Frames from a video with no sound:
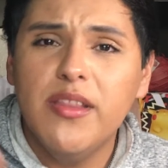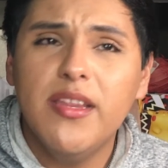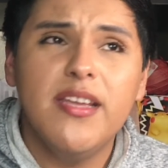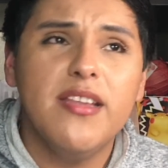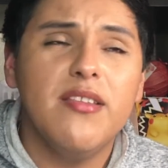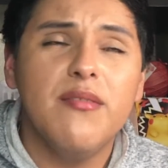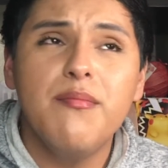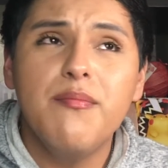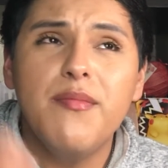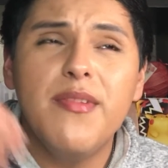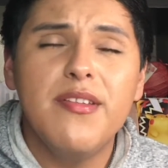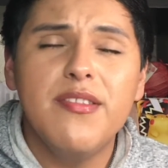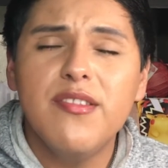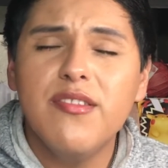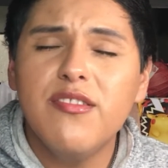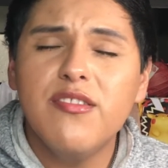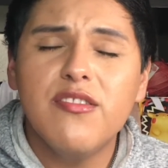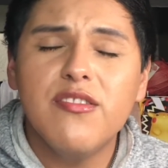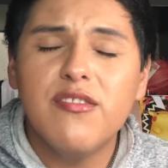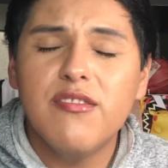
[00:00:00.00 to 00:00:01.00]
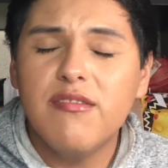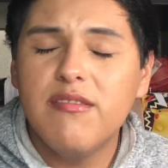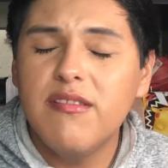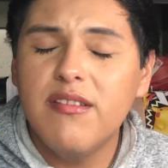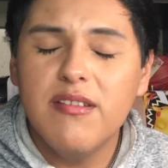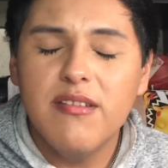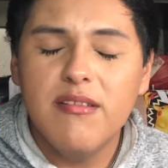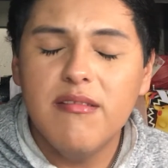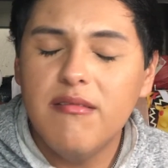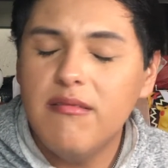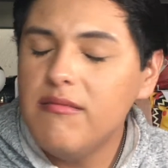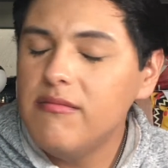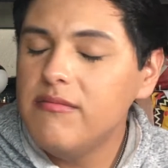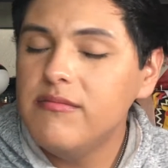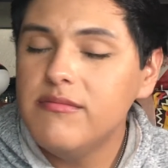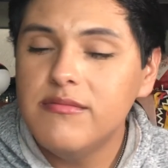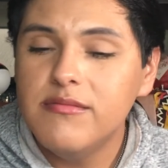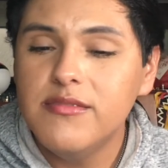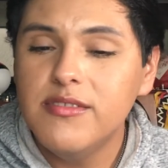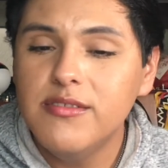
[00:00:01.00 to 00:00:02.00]
Like the one that's gonna
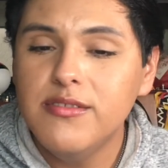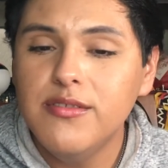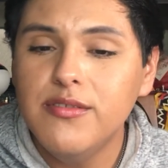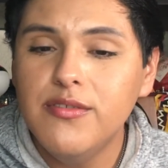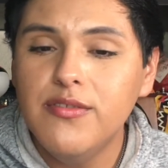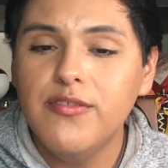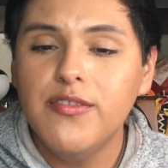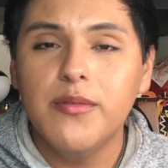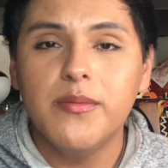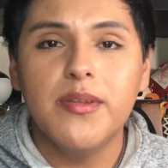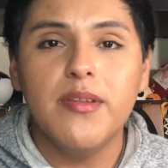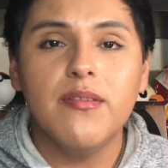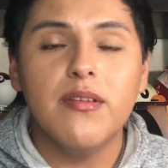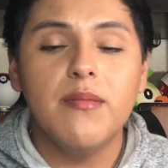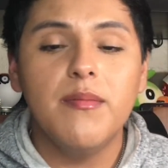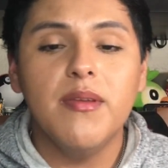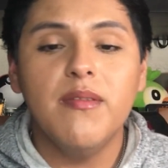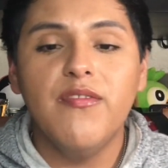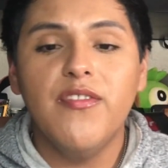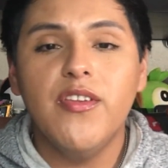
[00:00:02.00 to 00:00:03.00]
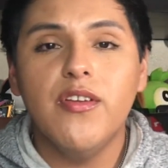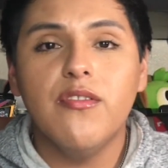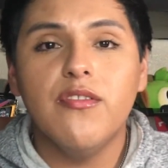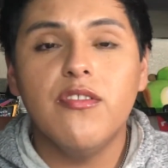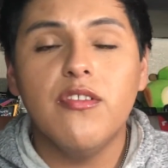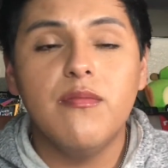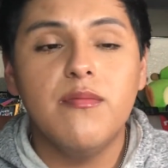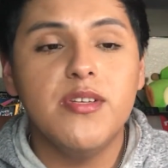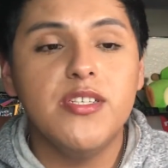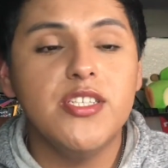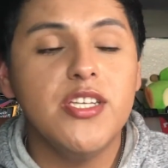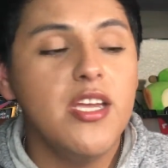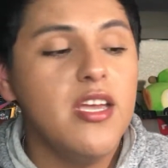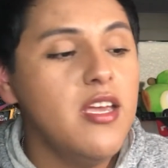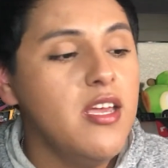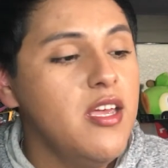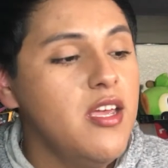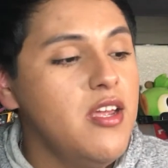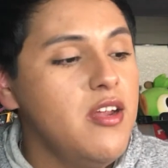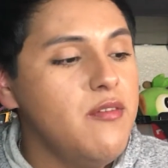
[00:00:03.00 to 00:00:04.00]
make me feel so much
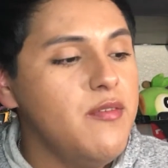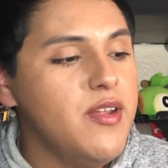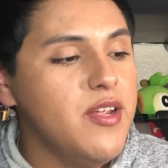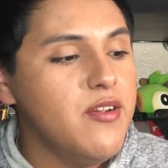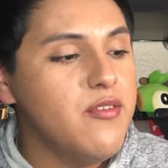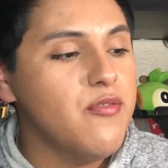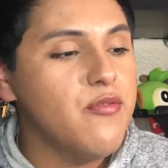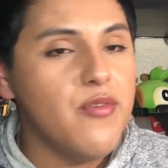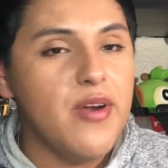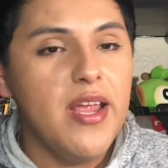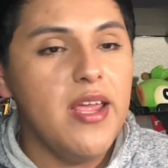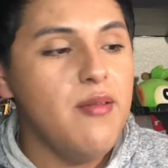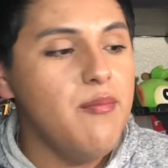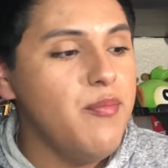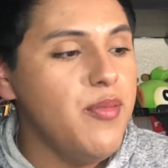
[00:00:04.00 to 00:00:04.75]
regret.